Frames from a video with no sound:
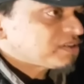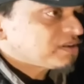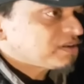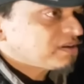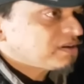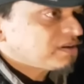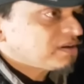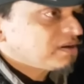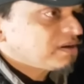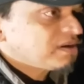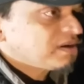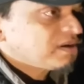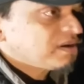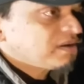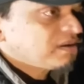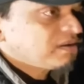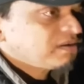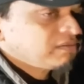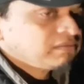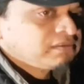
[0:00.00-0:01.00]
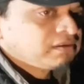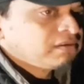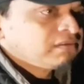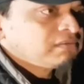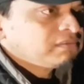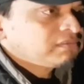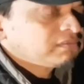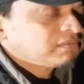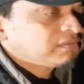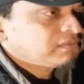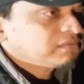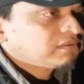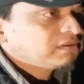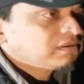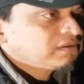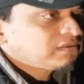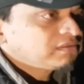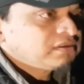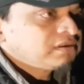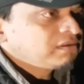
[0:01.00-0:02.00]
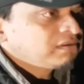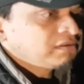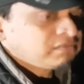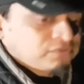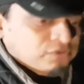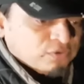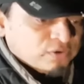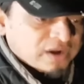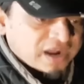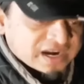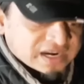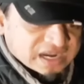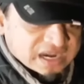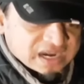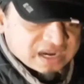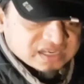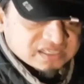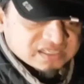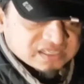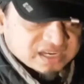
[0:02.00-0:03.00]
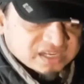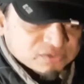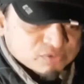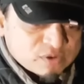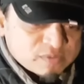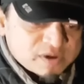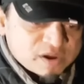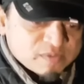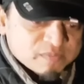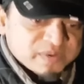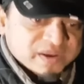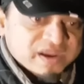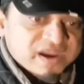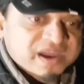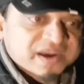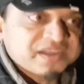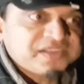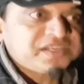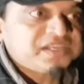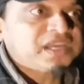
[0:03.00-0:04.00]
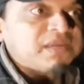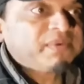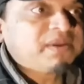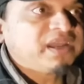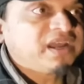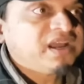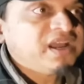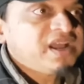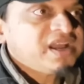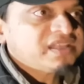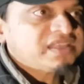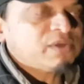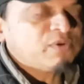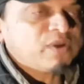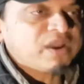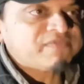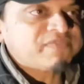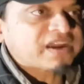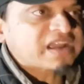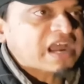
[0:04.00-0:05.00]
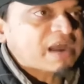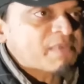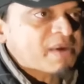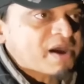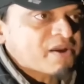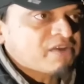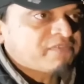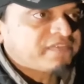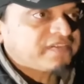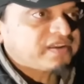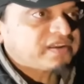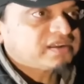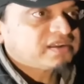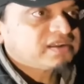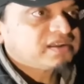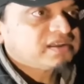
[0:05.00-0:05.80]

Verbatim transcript: Muslims. Yeah, Muslims. Uh, Christians no. as well. No, no. The so Quran clearly says, "Wamahum bi kharijina minha." They will never come out of it.